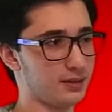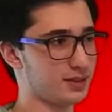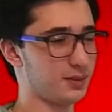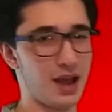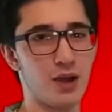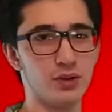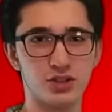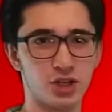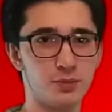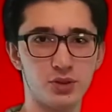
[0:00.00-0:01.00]
somehow
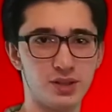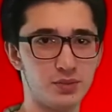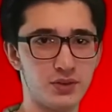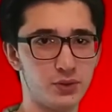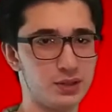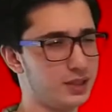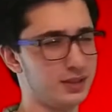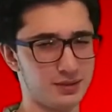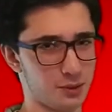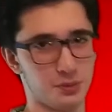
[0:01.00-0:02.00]
interpret them differently,
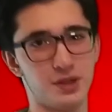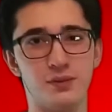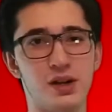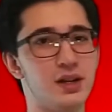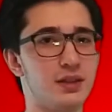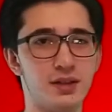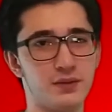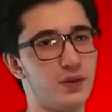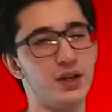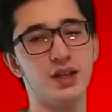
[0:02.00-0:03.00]
no, they're
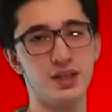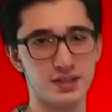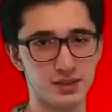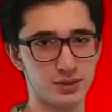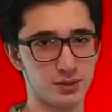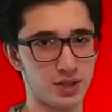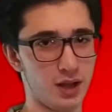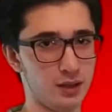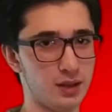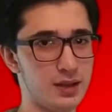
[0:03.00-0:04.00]
very easy to
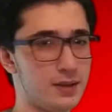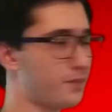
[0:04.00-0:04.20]
tell.